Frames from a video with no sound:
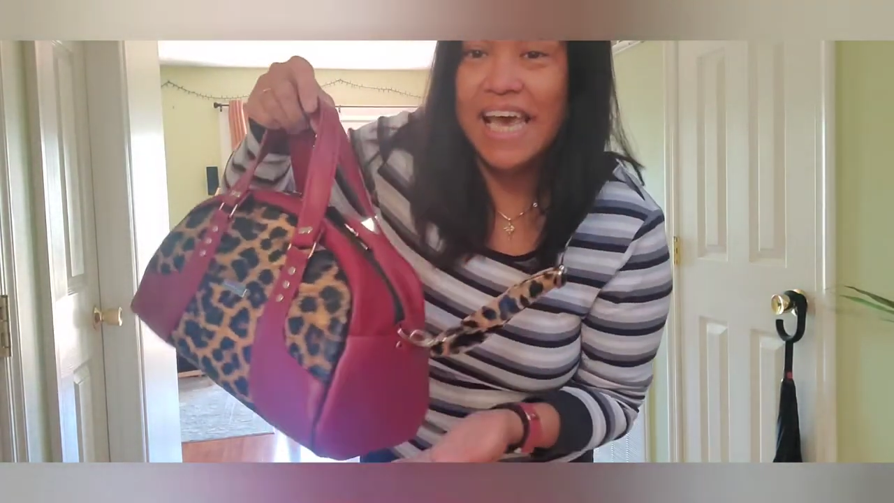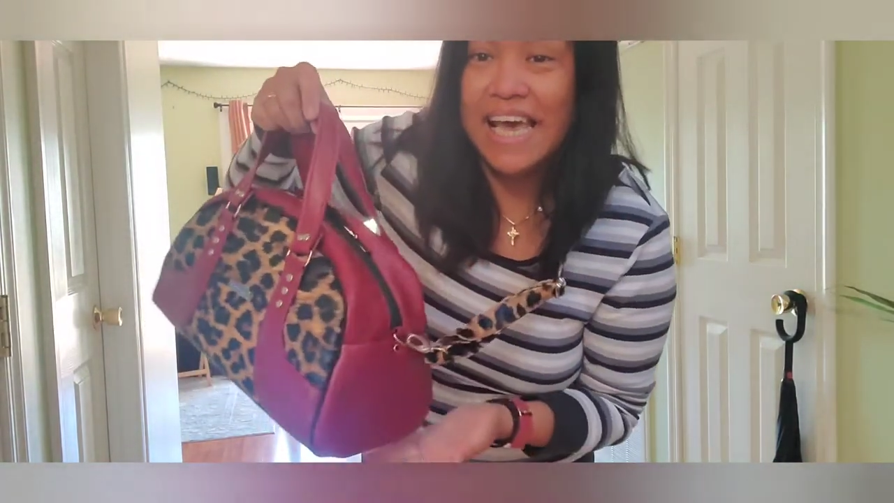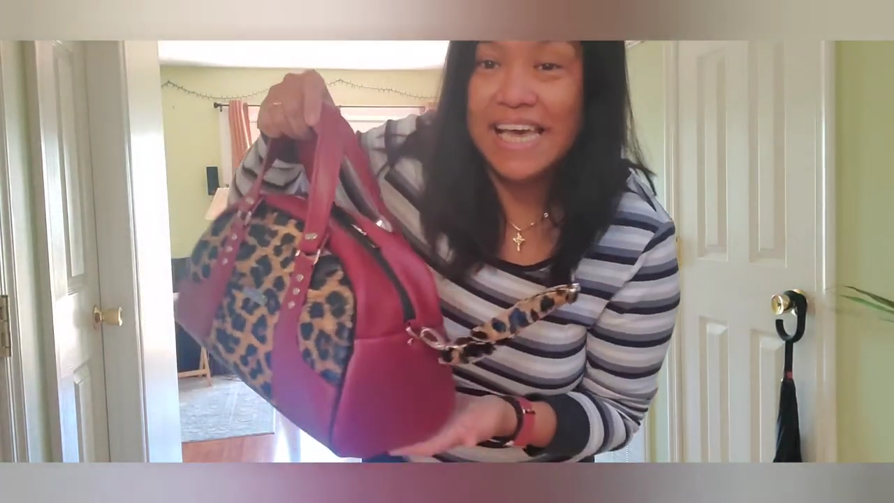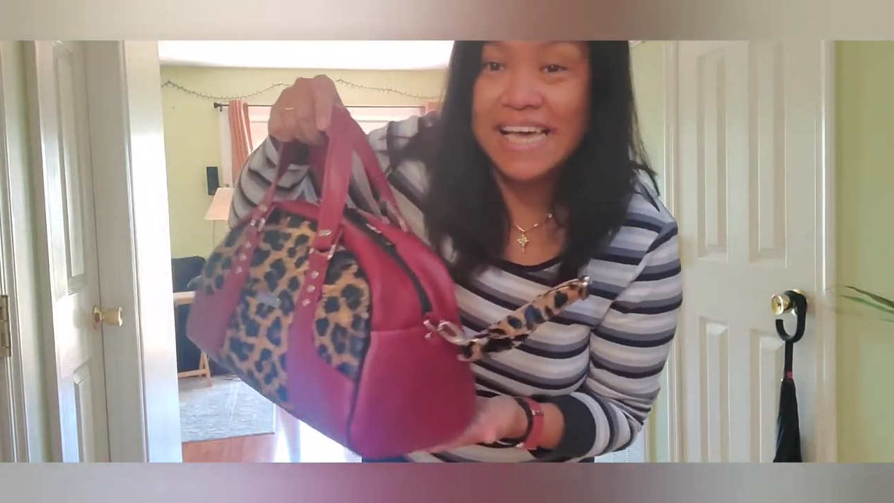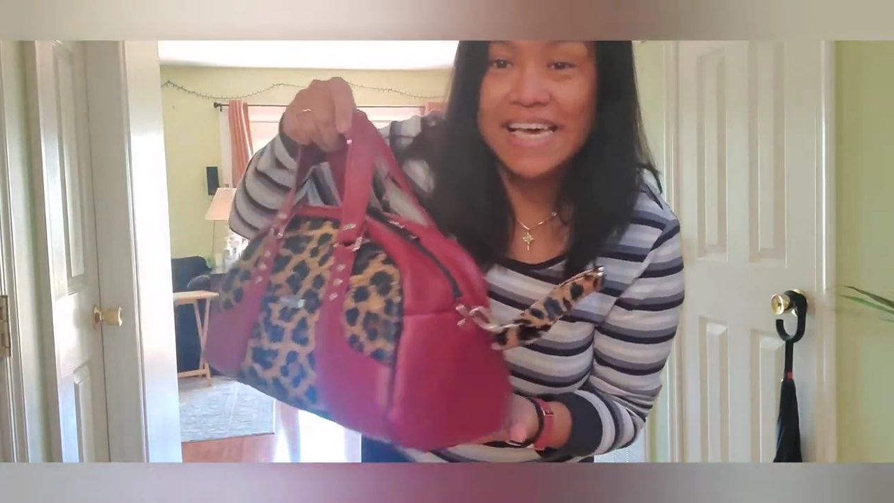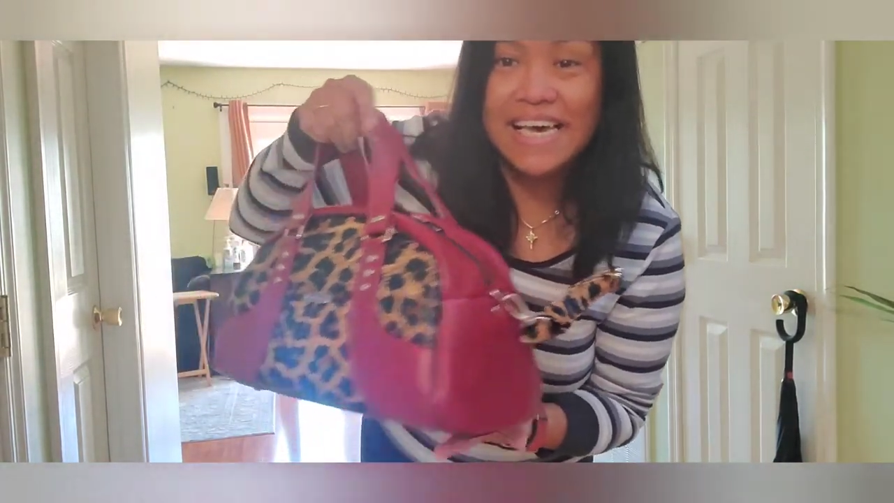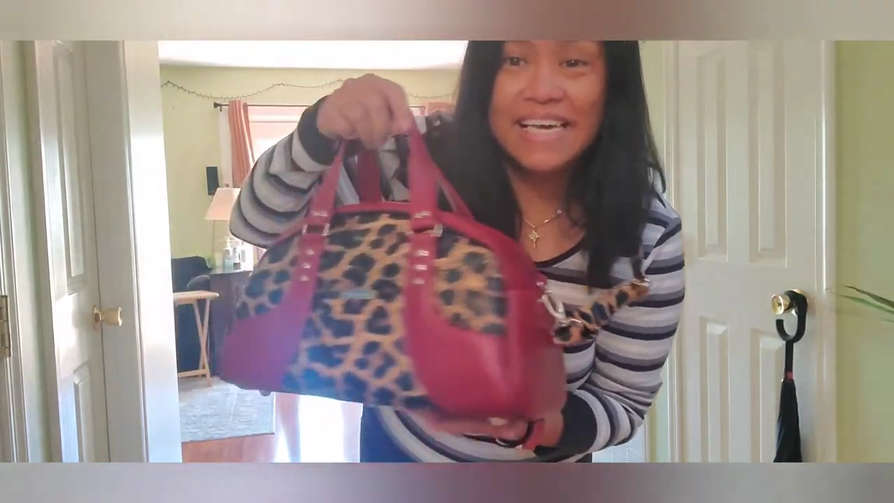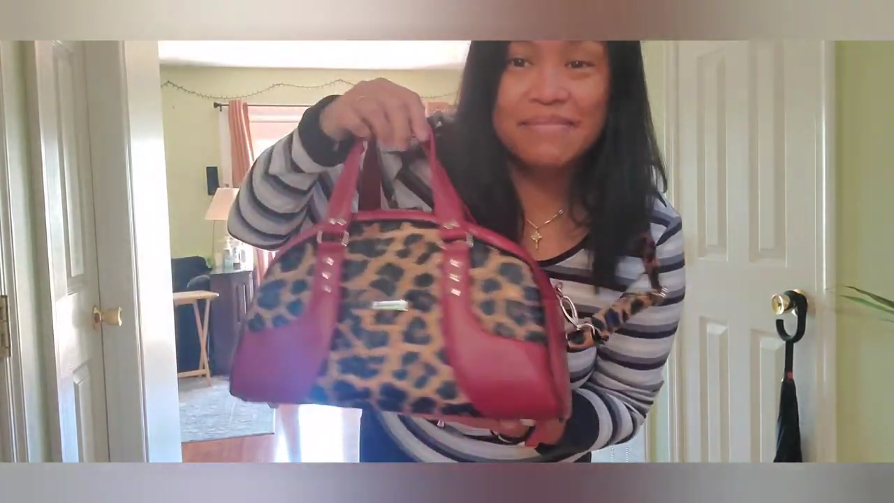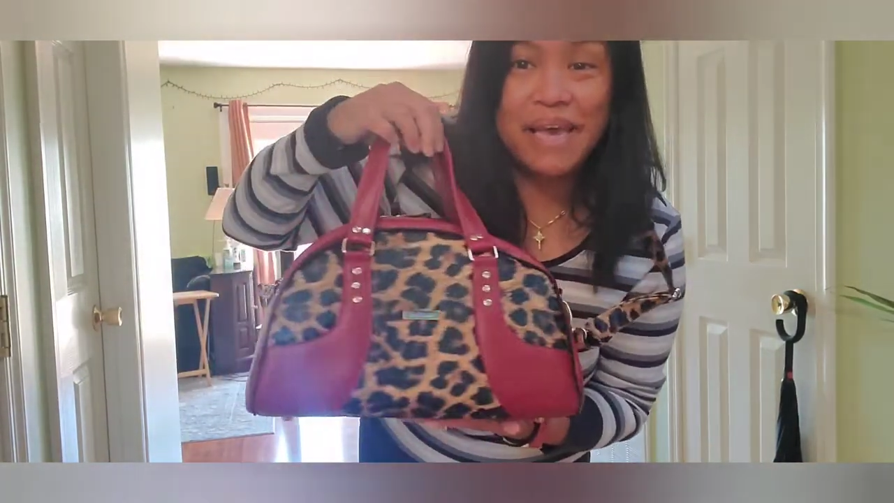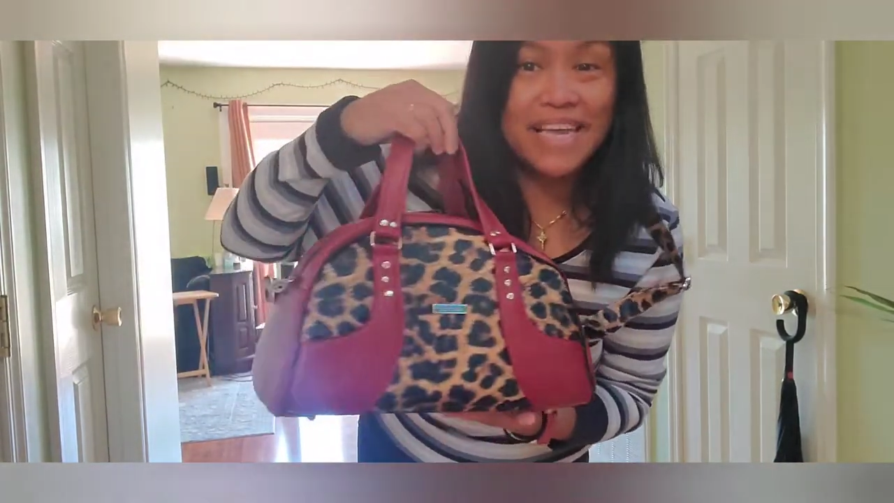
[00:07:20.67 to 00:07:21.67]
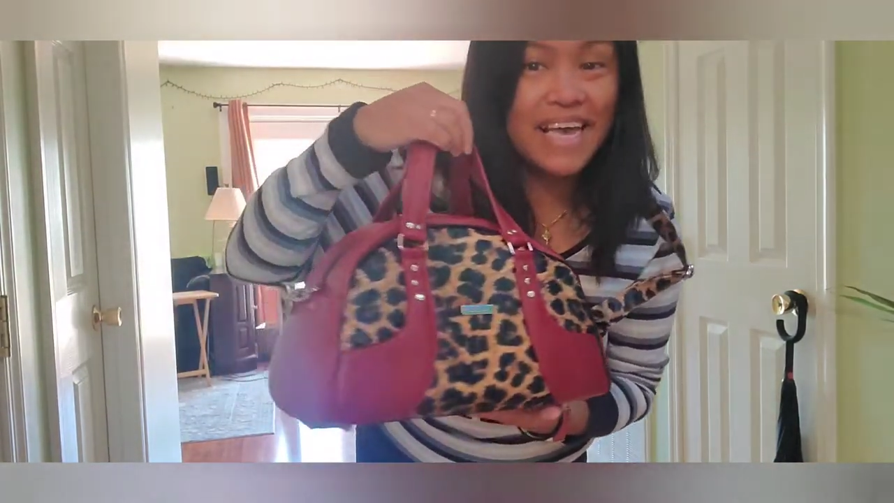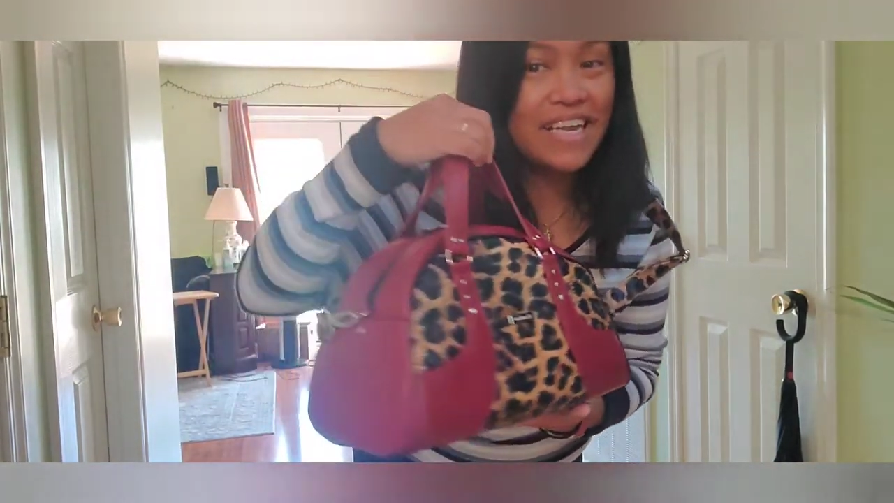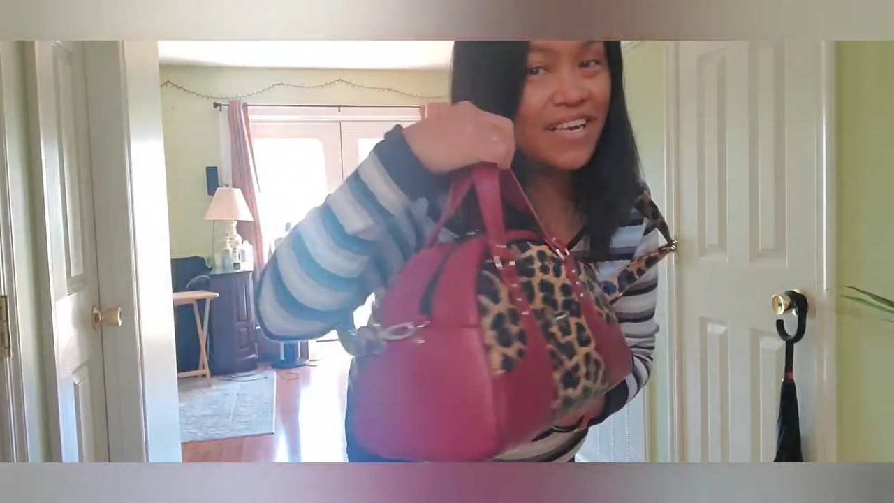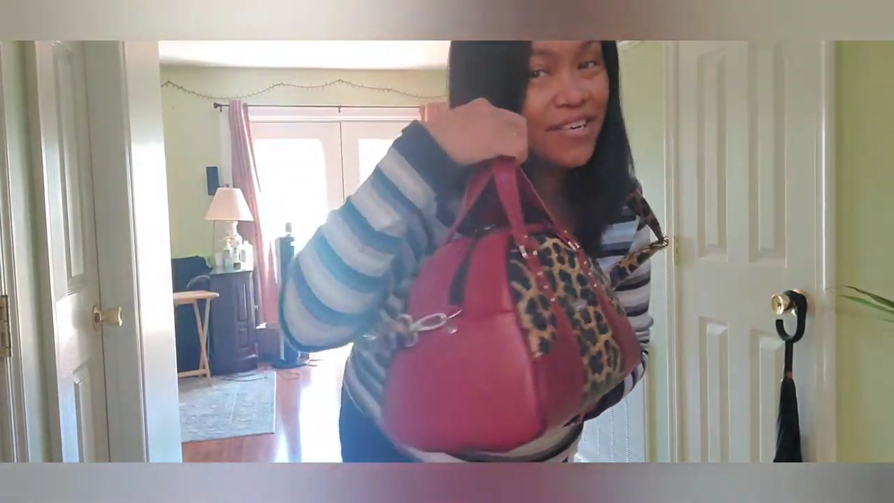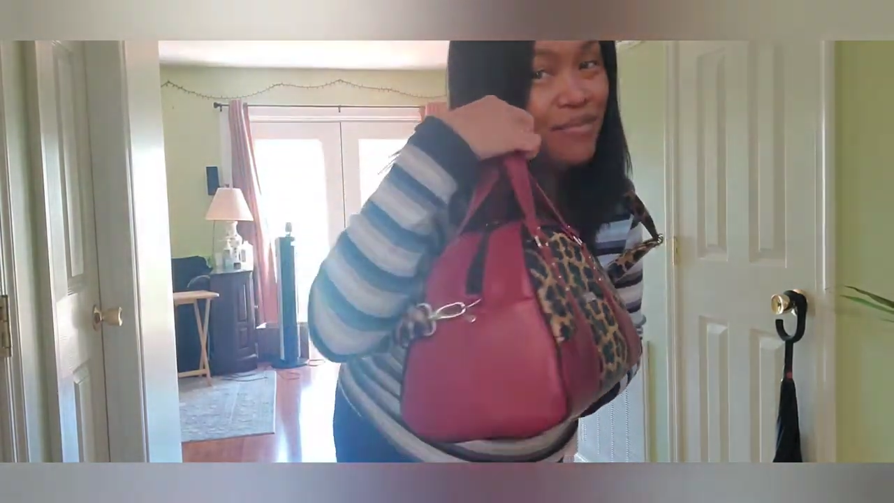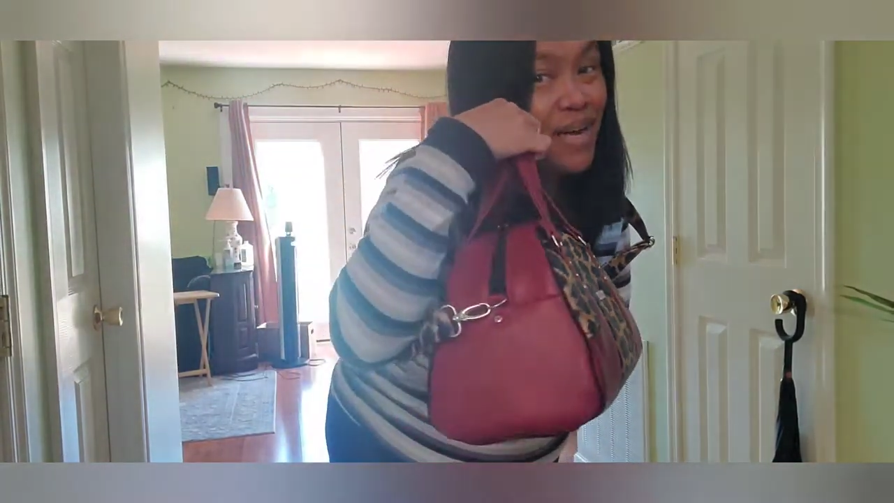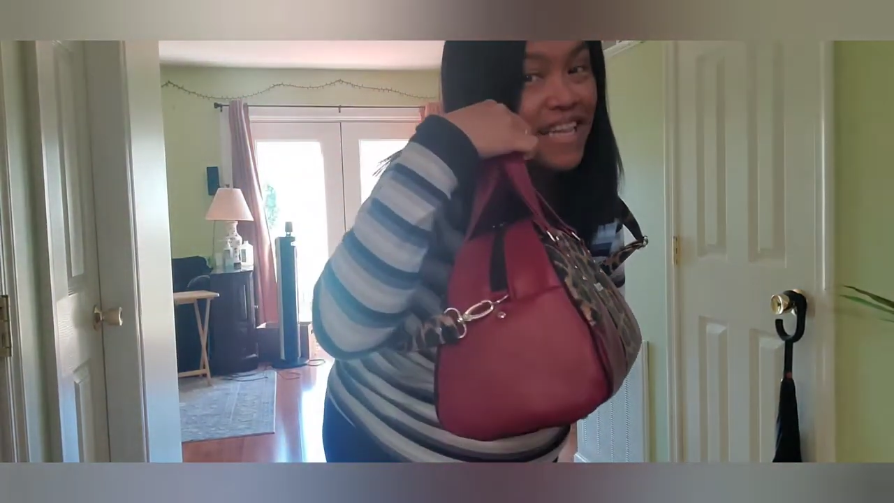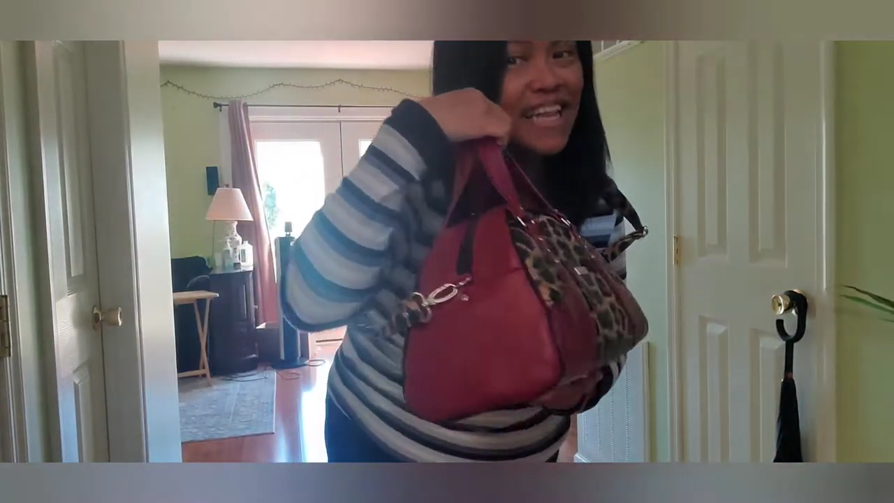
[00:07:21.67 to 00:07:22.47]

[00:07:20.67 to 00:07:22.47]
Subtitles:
And make another one